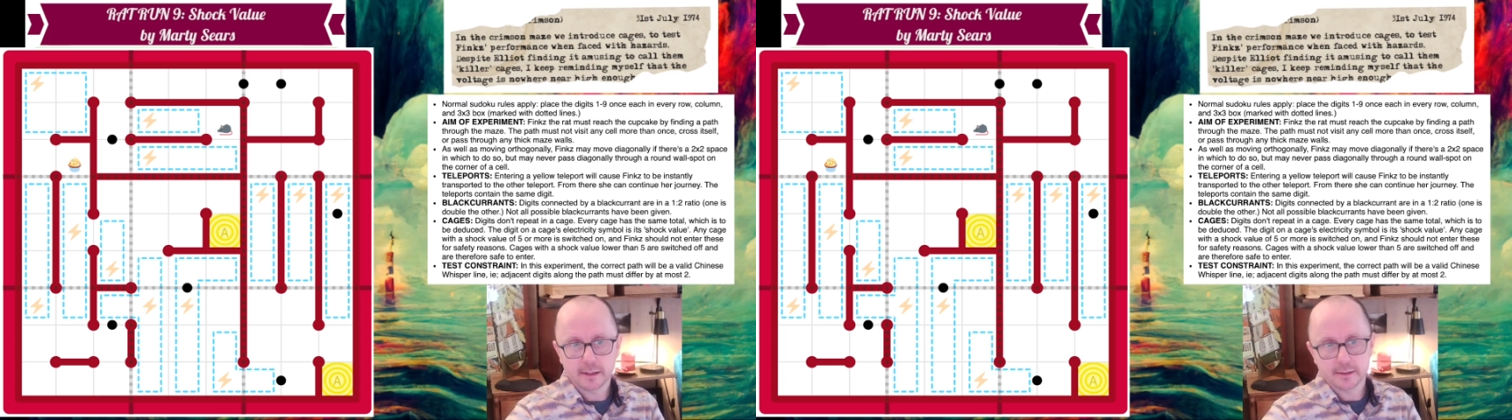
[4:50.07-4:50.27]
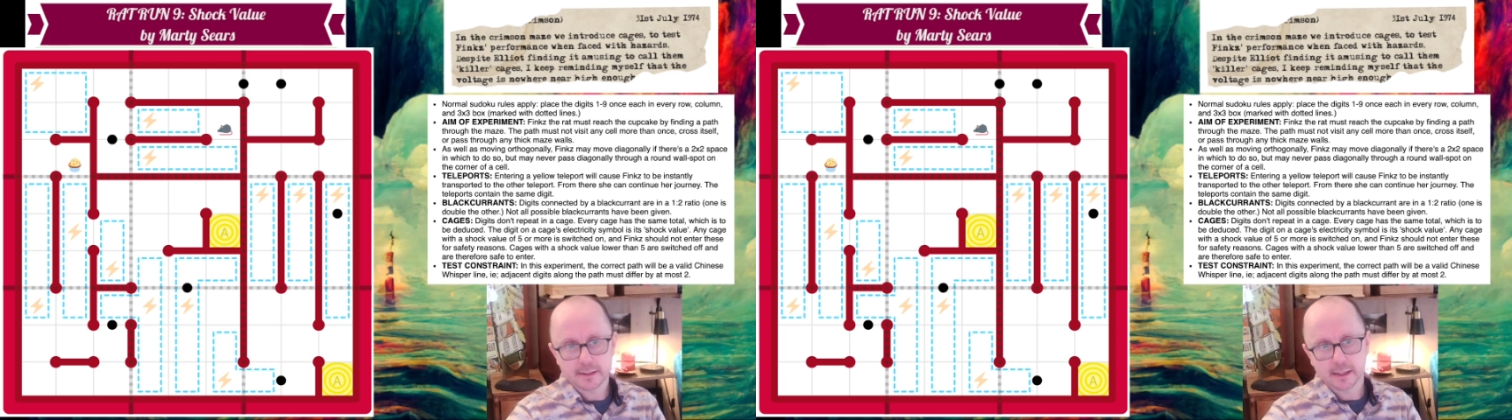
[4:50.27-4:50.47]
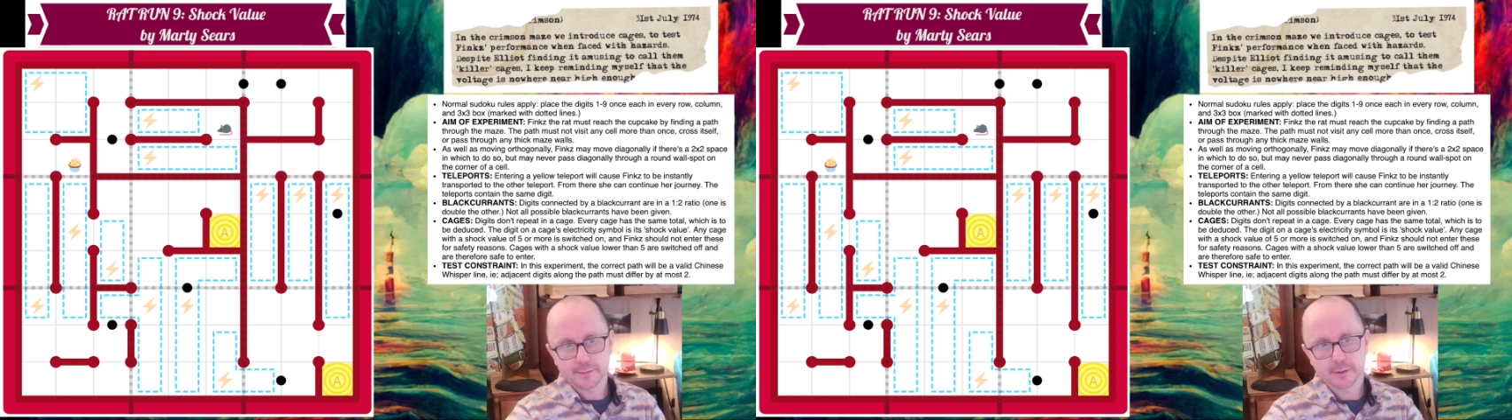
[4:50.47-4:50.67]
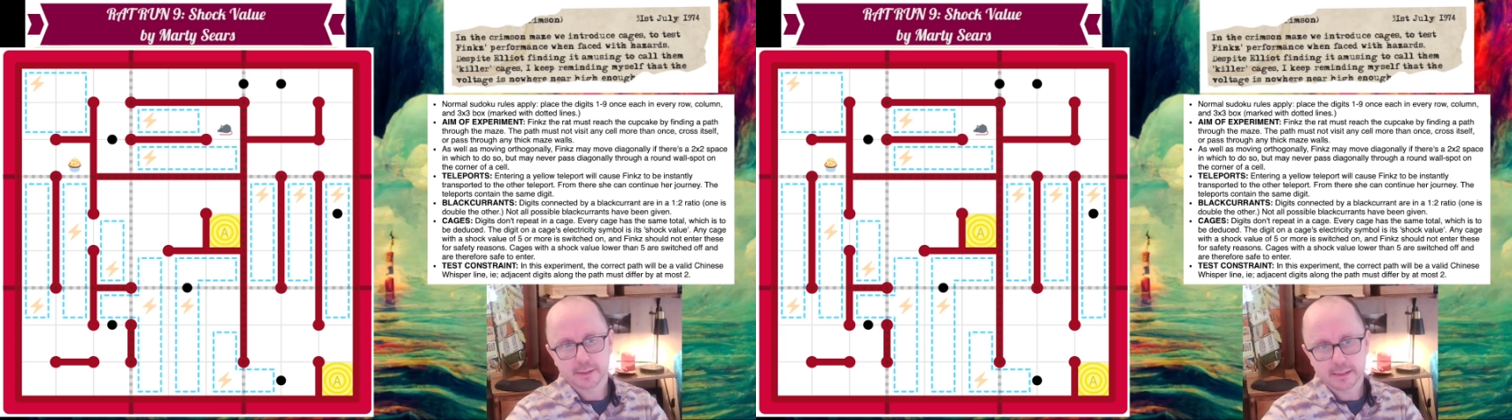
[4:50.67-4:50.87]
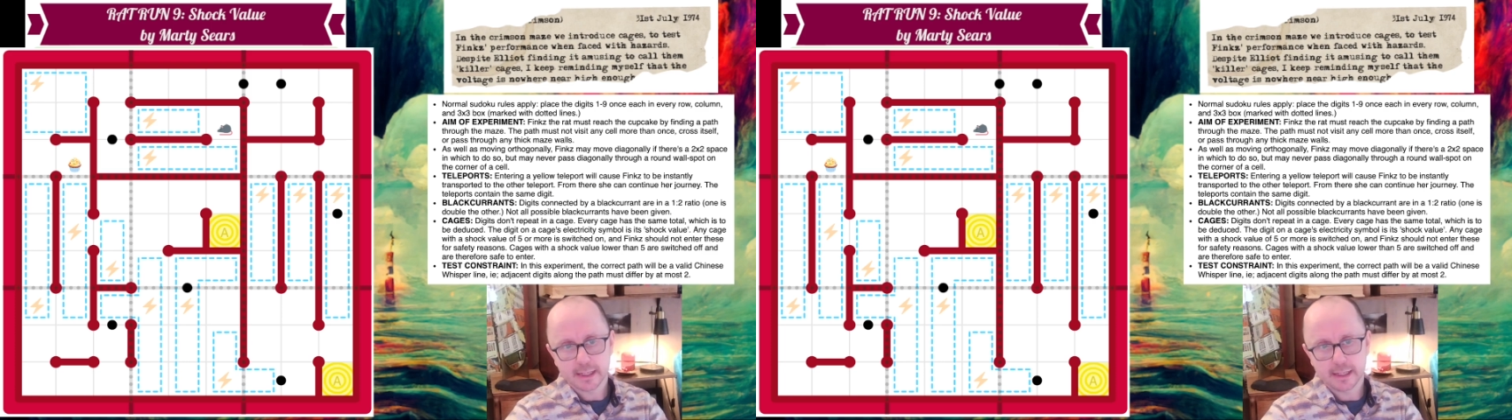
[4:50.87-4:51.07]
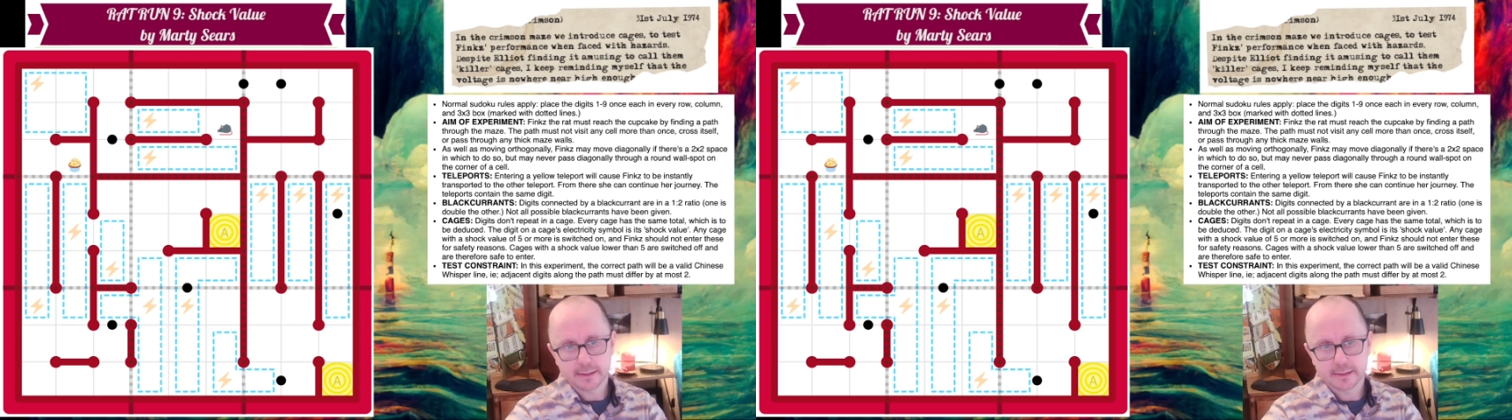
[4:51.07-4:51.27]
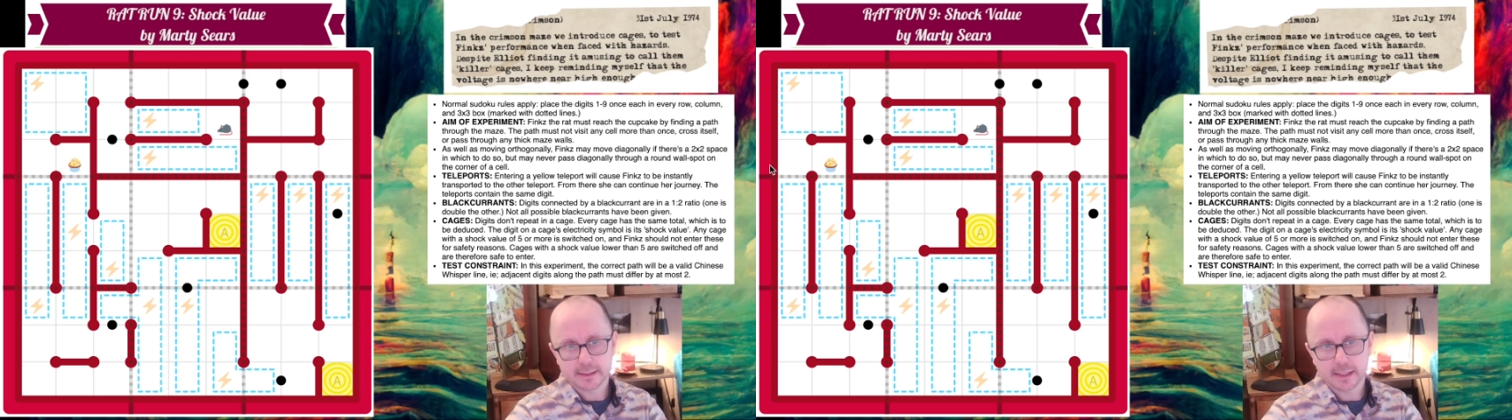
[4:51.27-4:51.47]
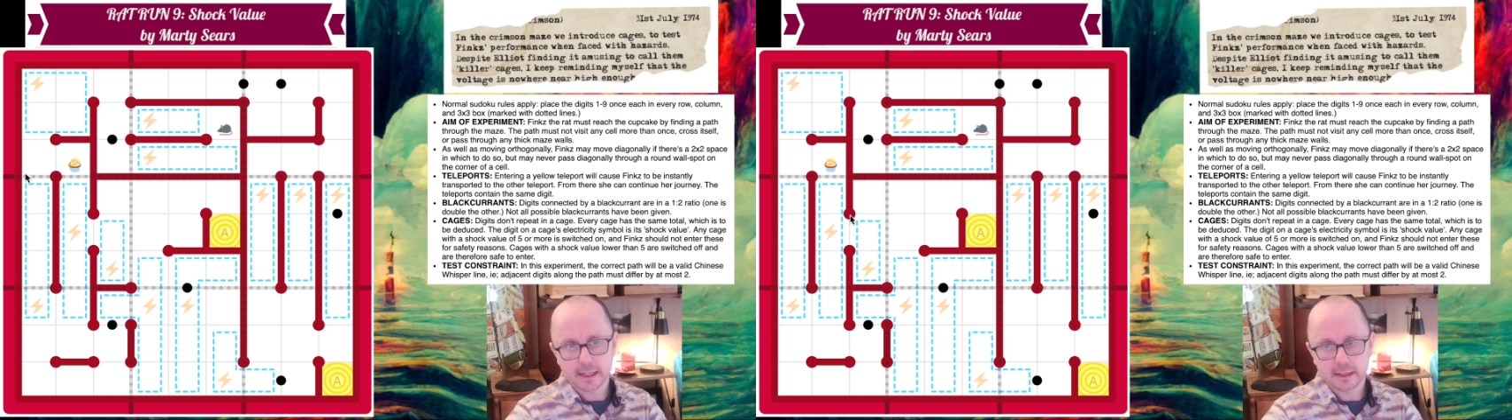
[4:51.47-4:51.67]
The teleports contain the
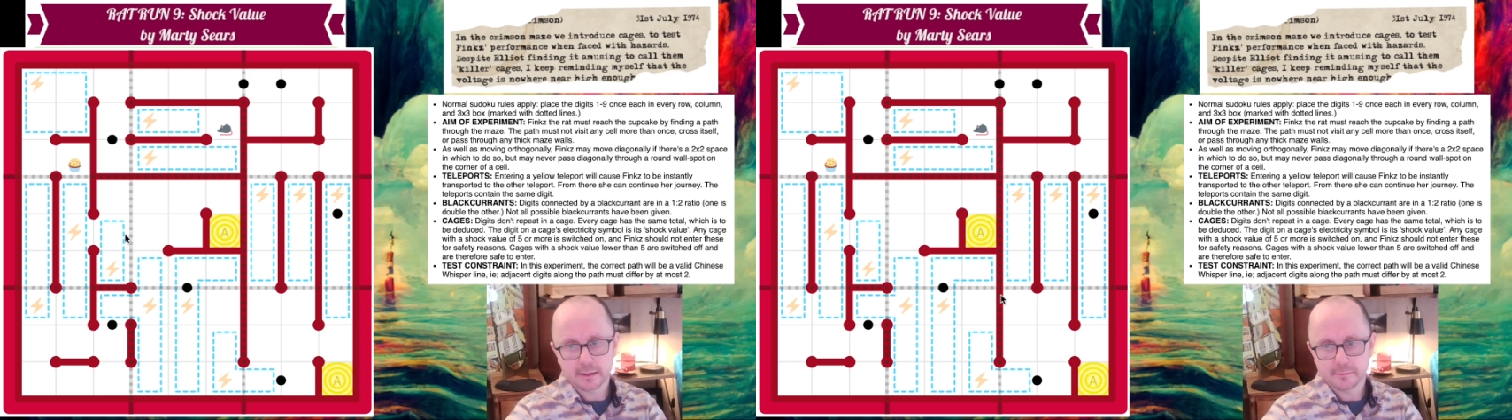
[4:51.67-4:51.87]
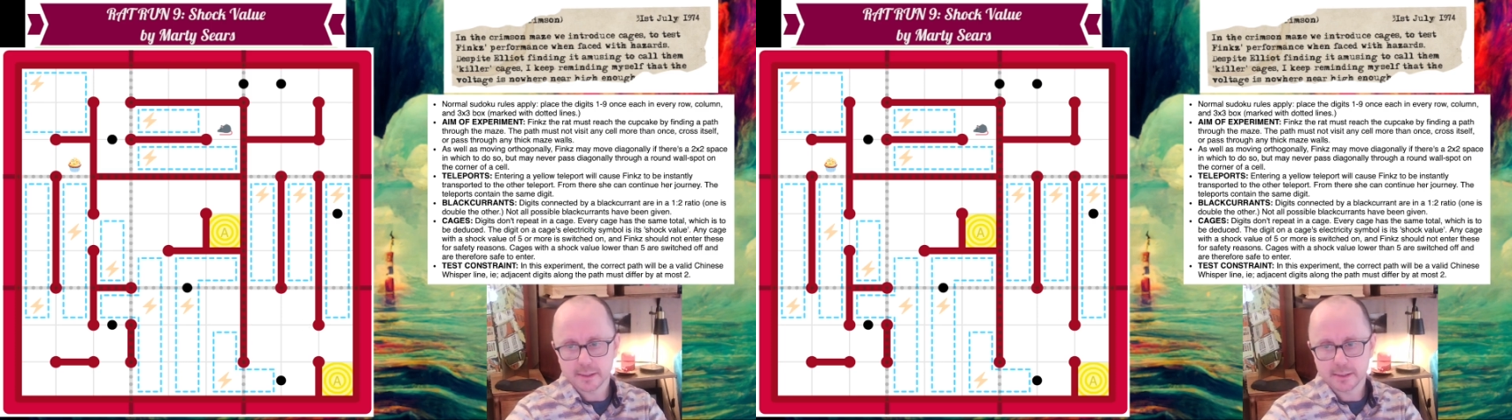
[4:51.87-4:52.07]
same digit.